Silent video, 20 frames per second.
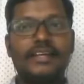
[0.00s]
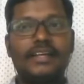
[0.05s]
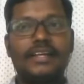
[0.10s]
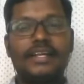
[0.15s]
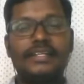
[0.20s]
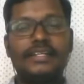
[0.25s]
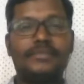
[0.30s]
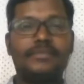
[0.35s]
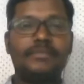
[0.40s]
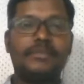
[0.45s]

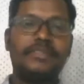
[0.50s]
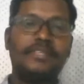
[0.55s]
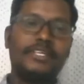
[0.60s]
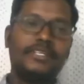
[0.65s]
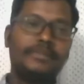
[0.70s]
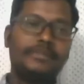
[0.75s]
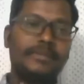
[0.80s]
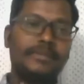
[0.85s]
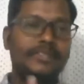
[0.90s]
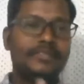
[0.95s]
as per the
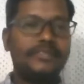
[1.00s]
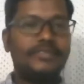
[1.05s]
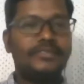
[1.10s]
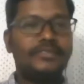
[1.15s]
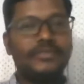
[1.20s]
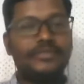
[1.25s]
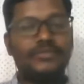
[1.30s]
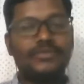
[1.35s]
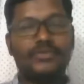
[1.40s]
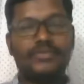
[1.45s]

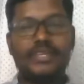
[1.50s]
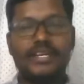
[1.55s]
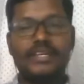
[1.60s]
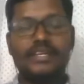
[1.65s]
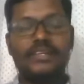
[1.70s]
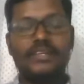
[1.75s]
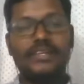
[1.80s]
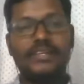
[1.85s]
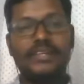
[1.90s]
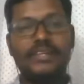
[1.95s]
expectations of
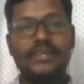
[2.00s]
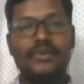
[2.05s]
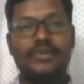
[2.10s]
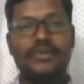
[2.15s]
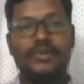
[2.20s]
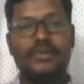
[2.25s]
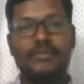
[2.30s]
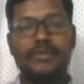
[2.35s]
society or